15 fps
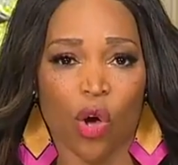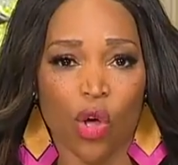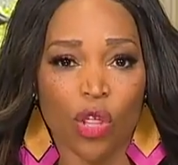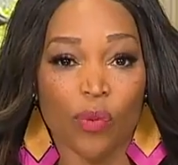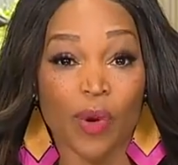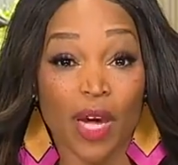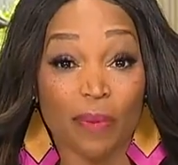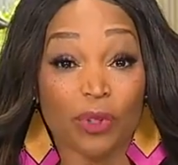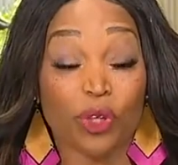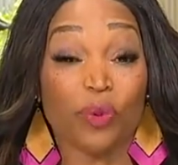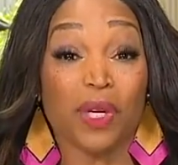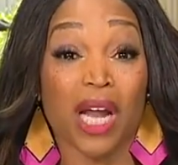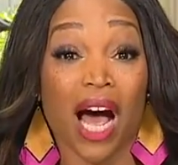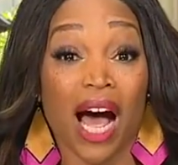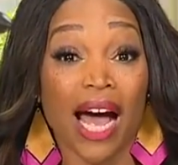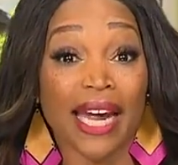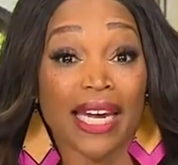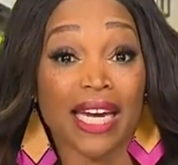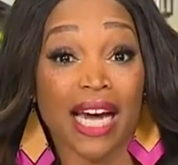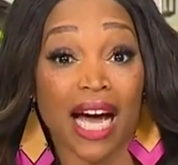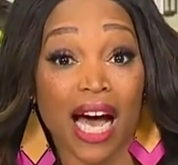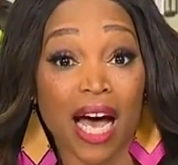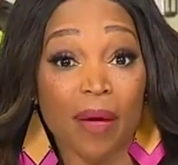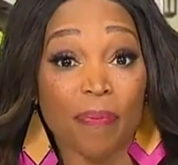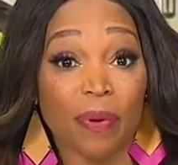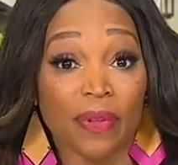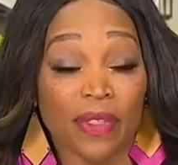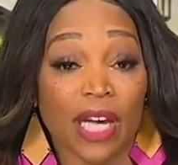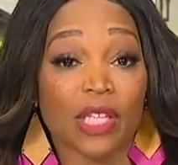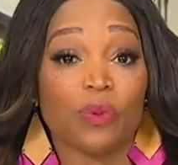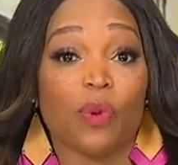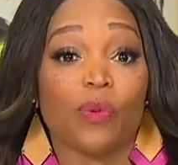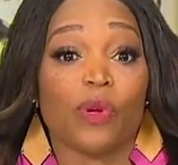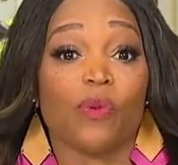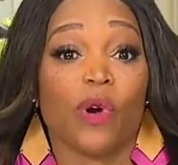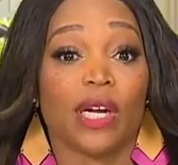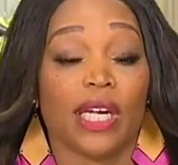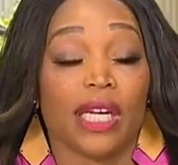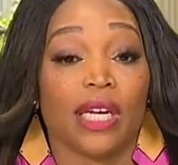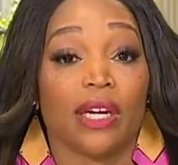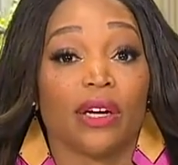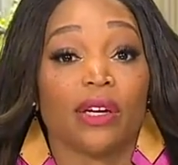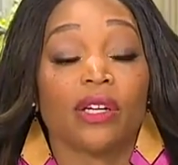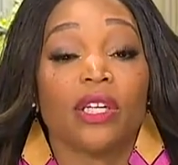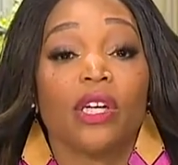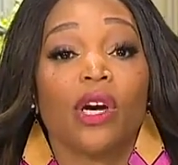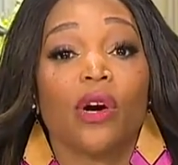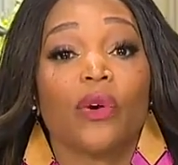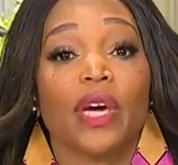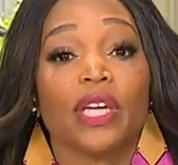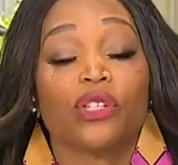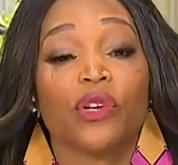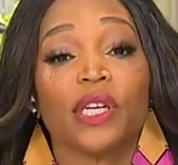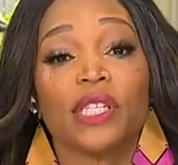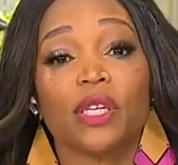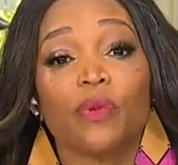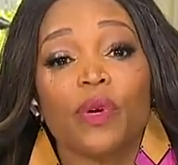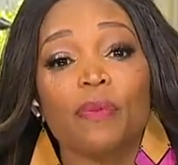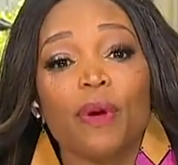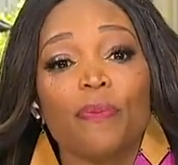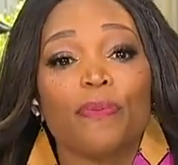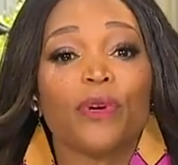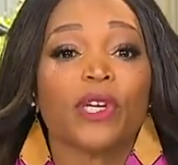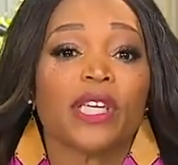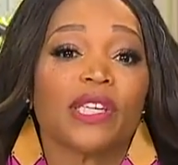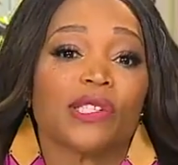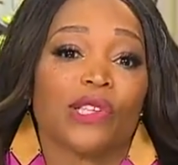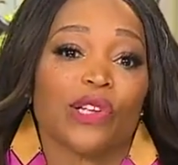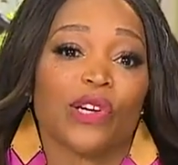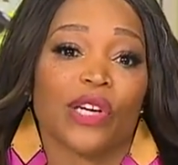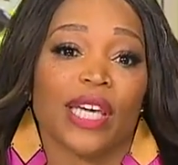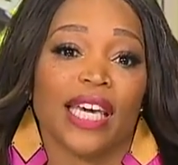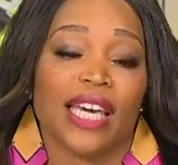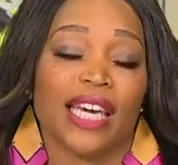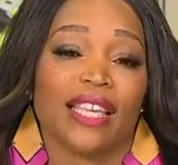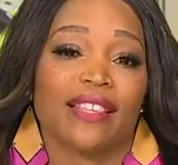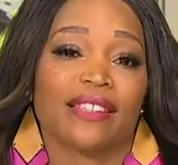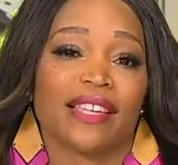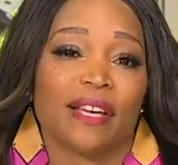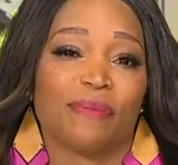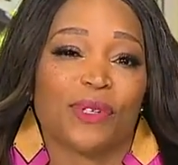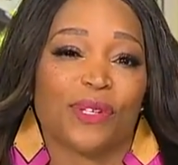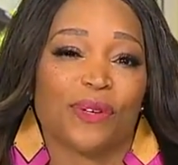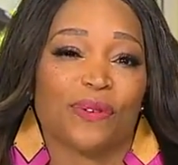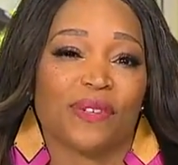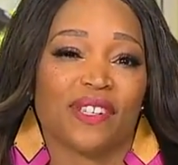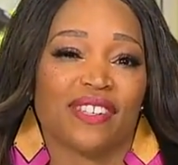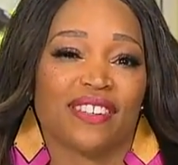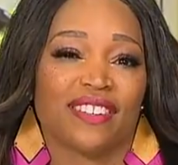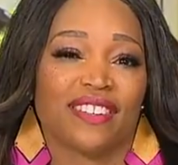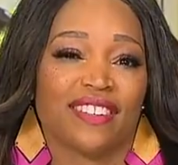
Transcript: All the way up to an eye cup. That's what we want to hear. Okay, Tracy, what about Bookie's look in the same suit?